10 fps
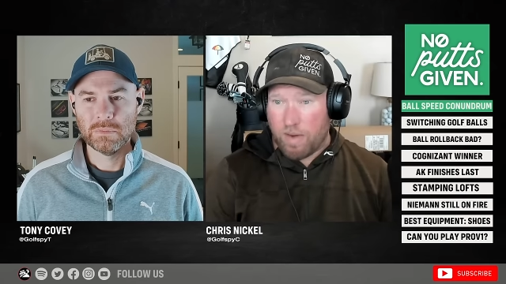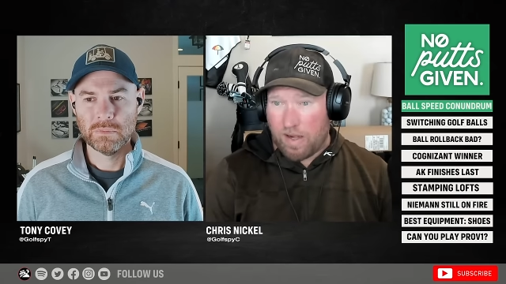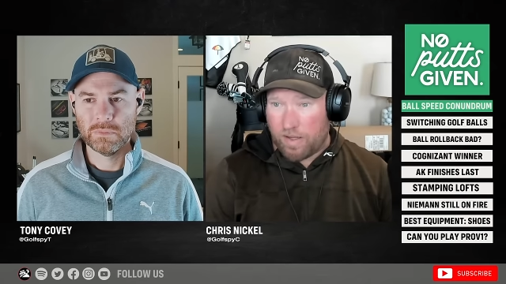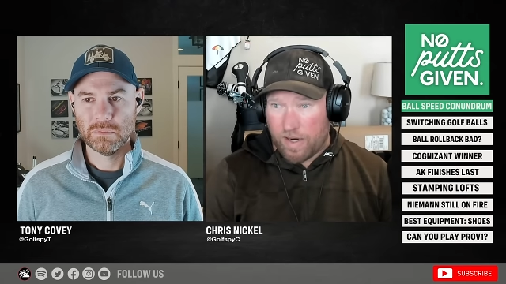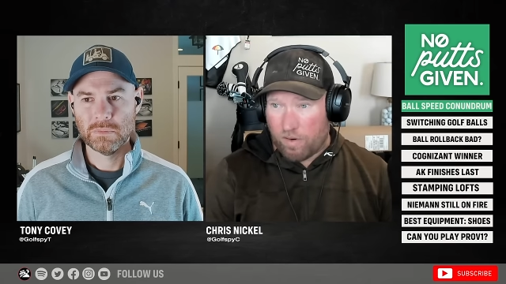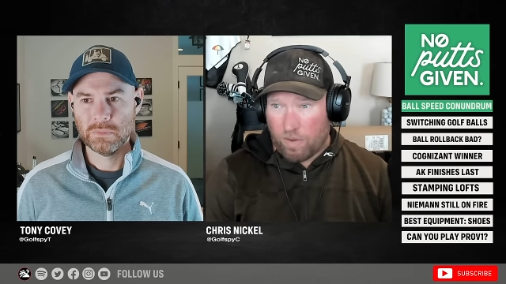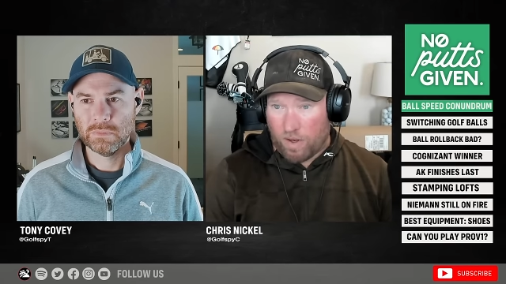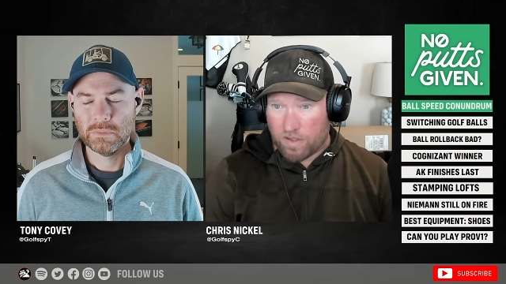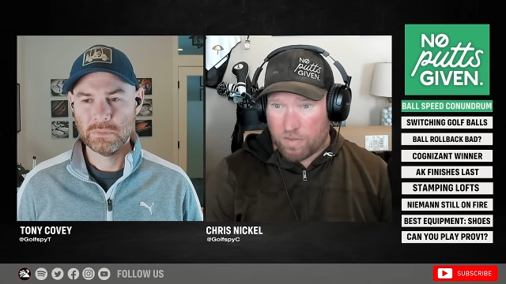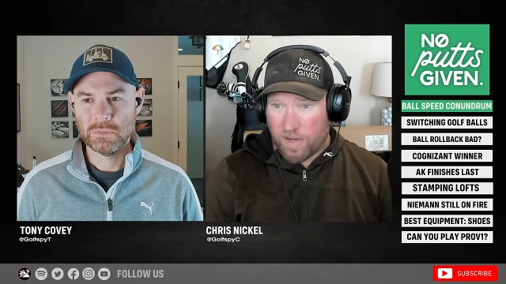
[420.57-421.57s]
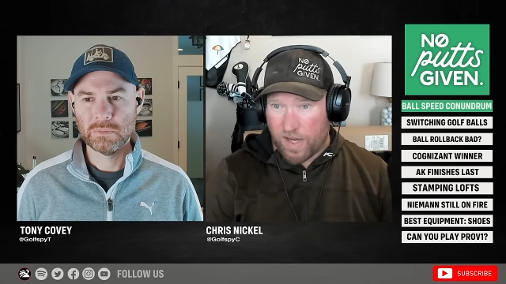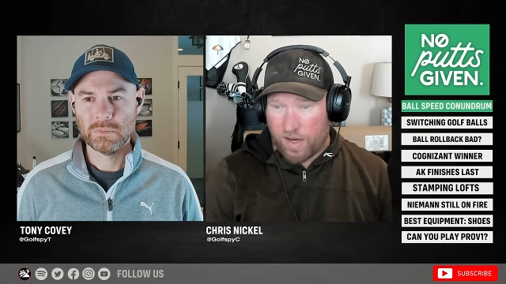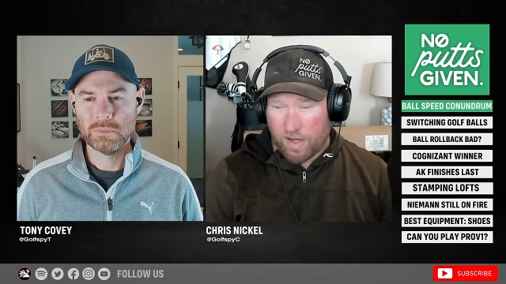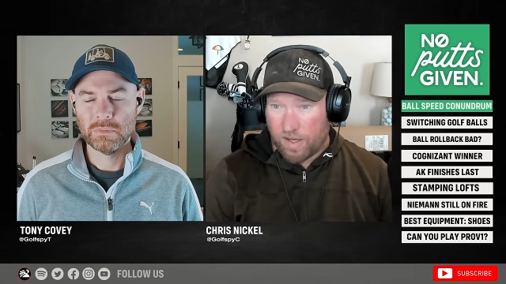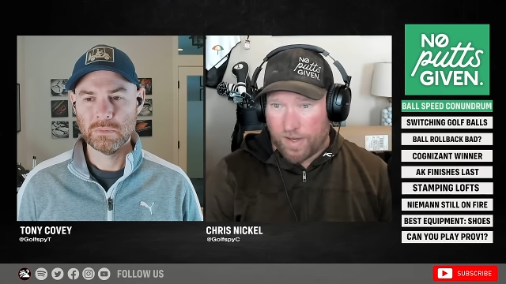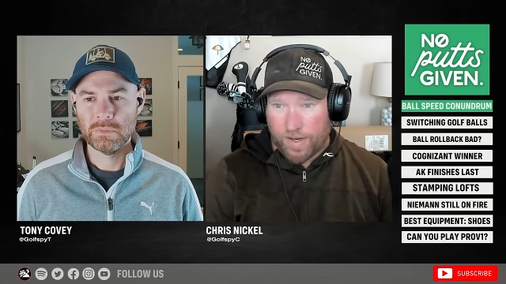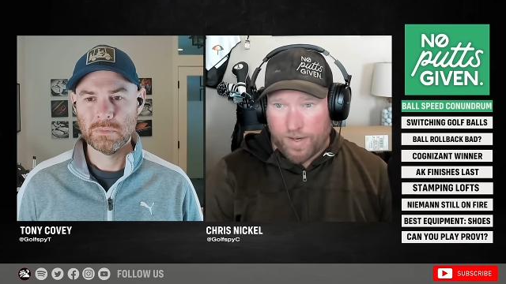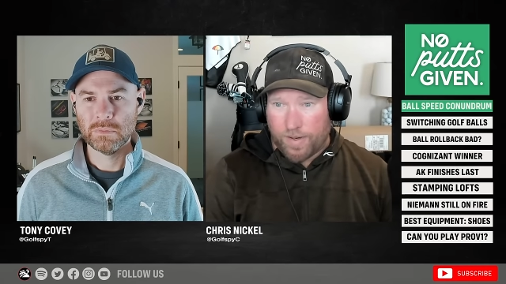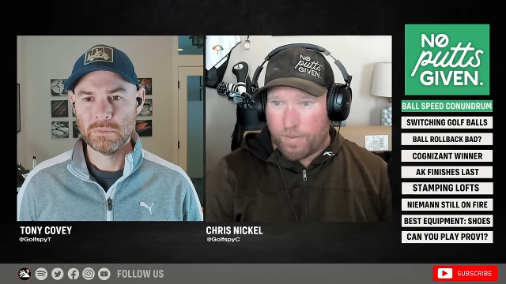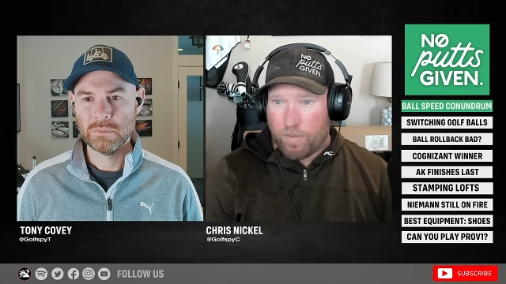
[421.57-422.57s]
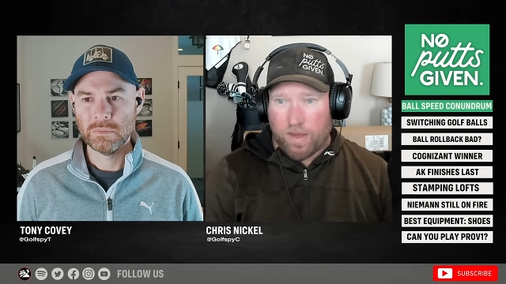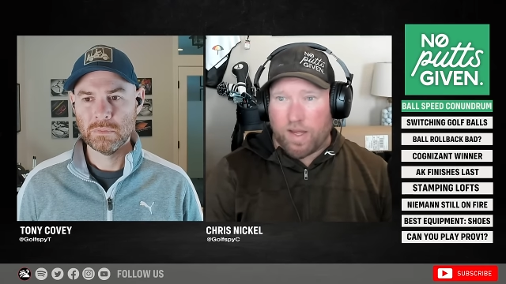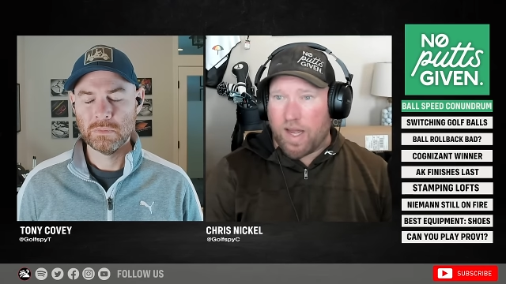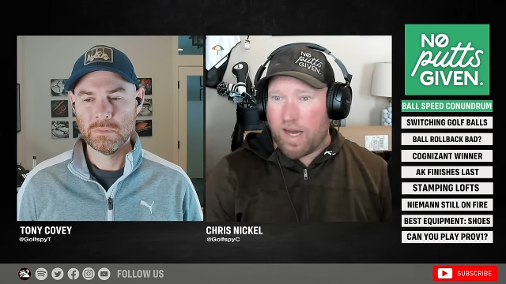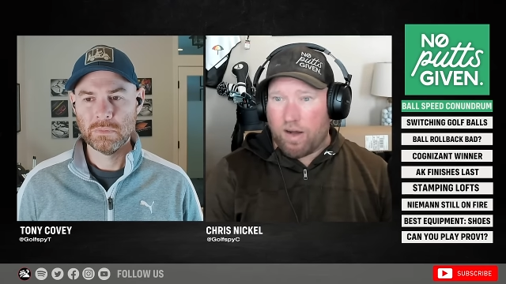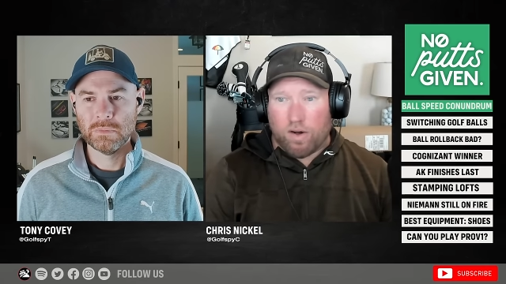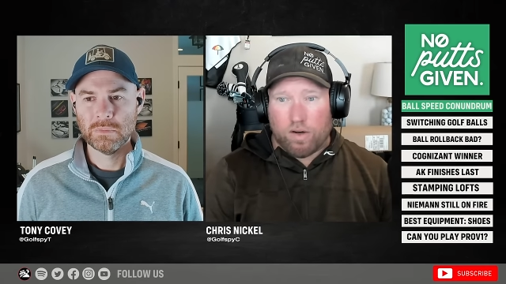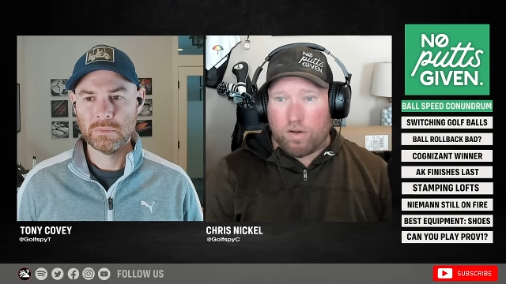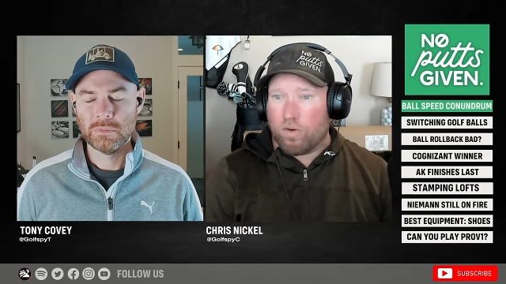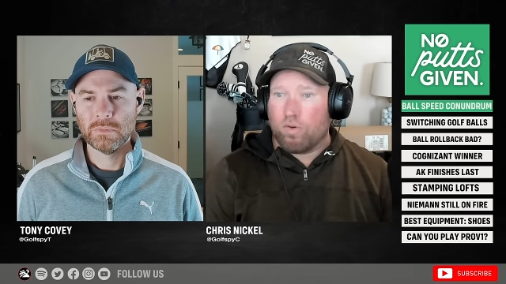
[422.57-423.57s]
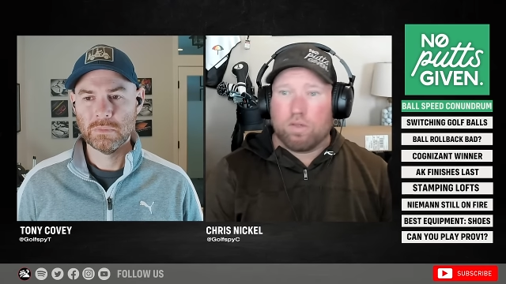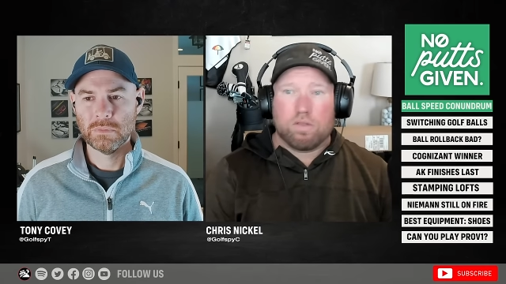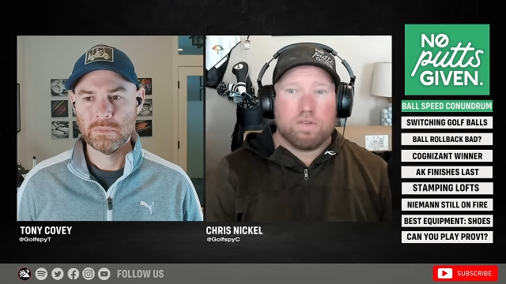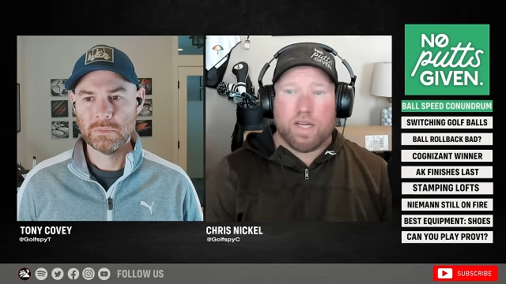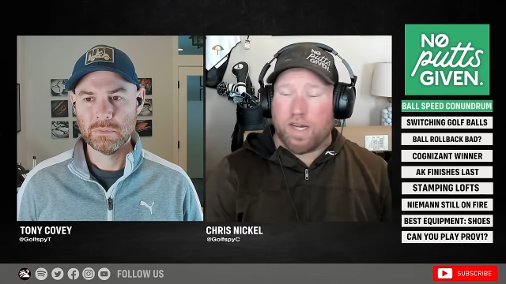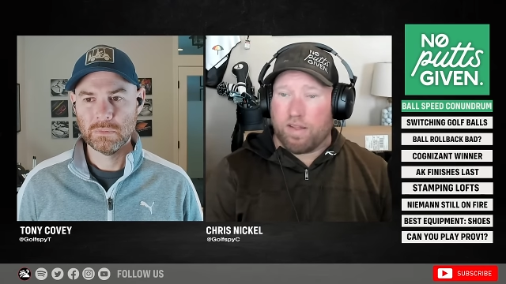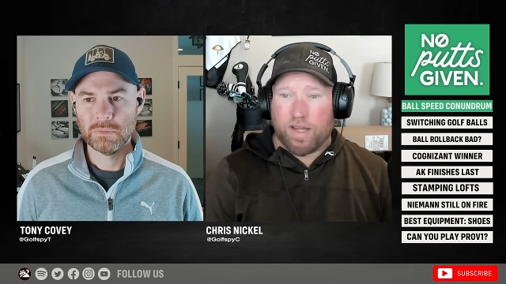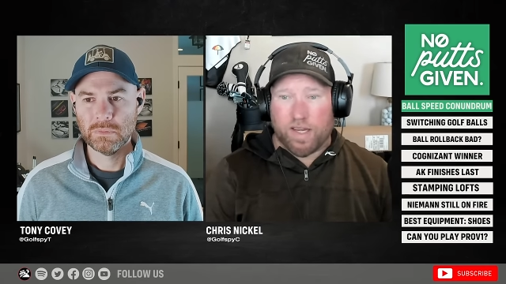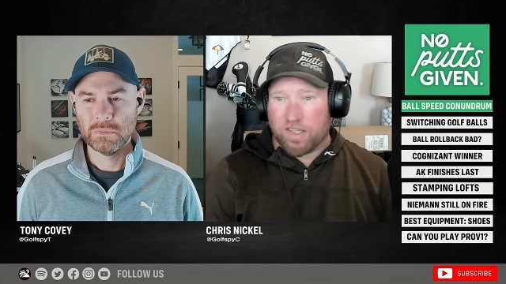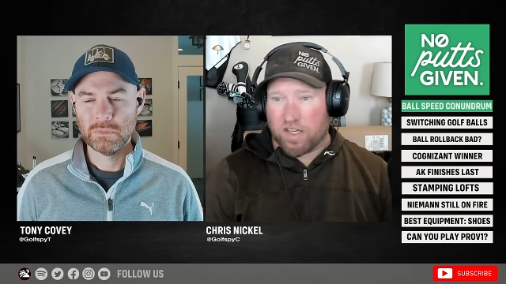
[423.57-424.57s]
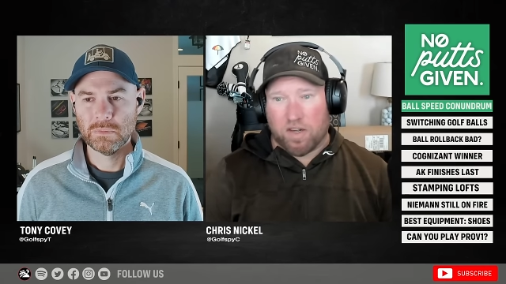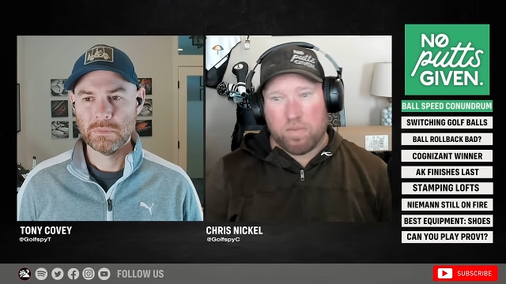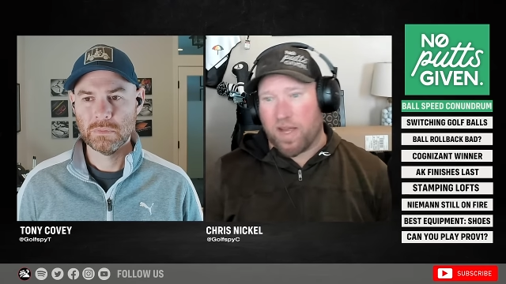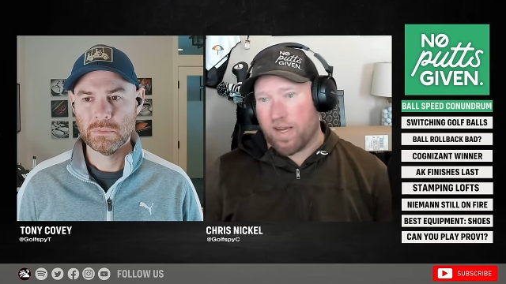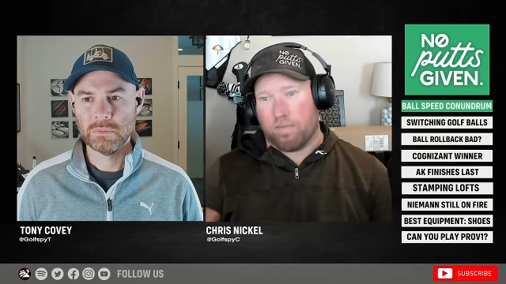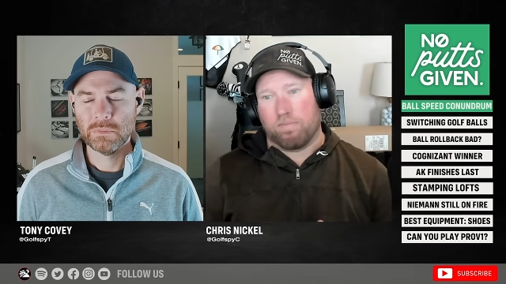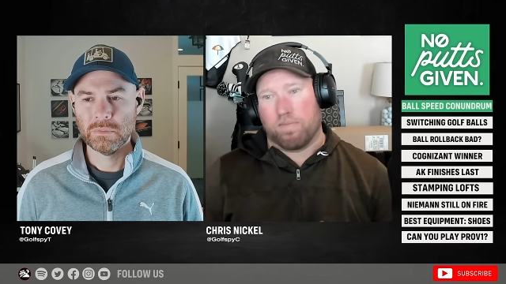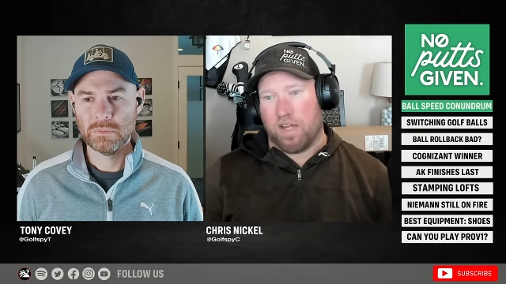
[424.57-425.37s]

Speaker 1: mile an hour ball speed, aero anything isn't going to make up